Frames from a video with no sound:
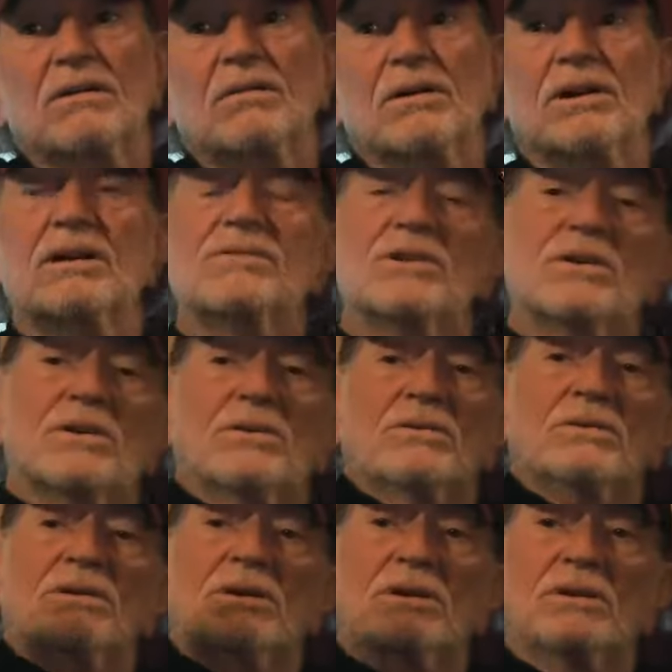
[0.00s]
Living
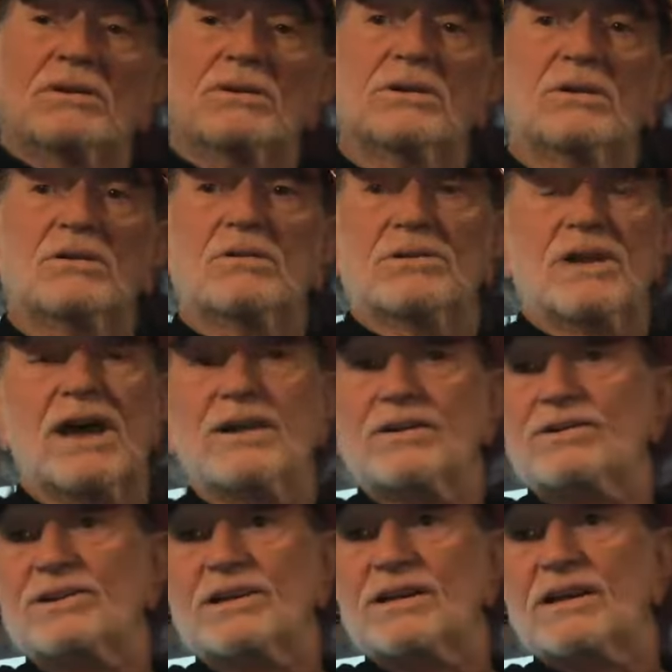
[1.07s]
on, 8
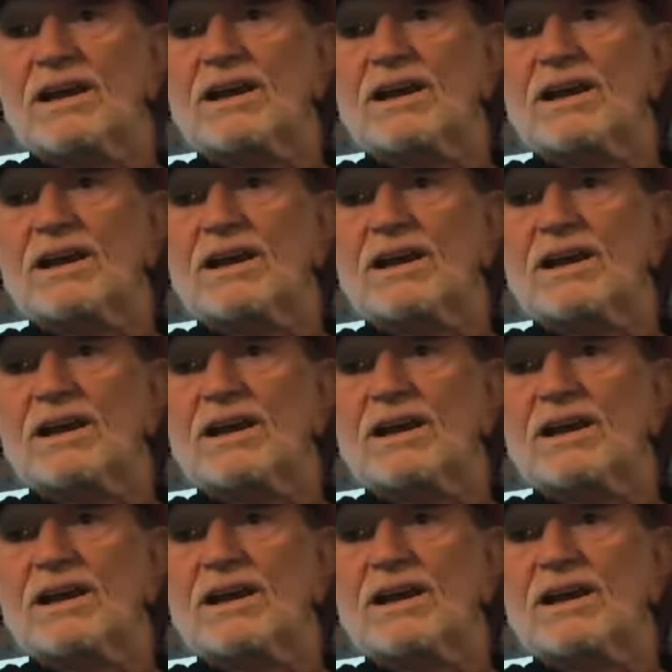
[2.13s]
or 10